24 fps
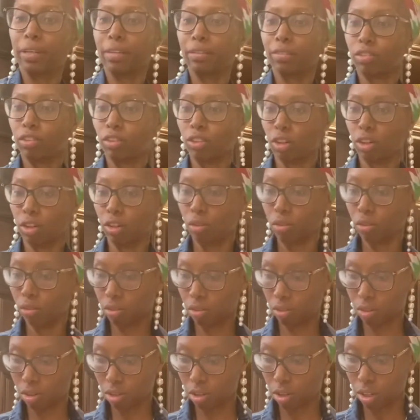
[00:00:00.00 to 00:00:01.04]
So
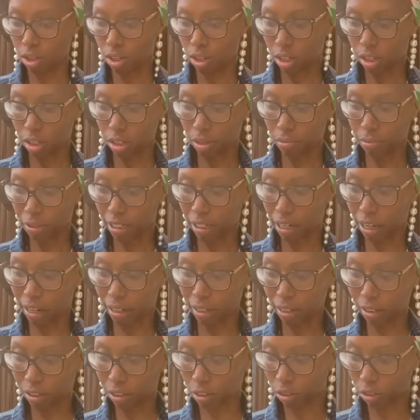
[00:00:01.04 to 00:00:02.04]
Let me kind of, hold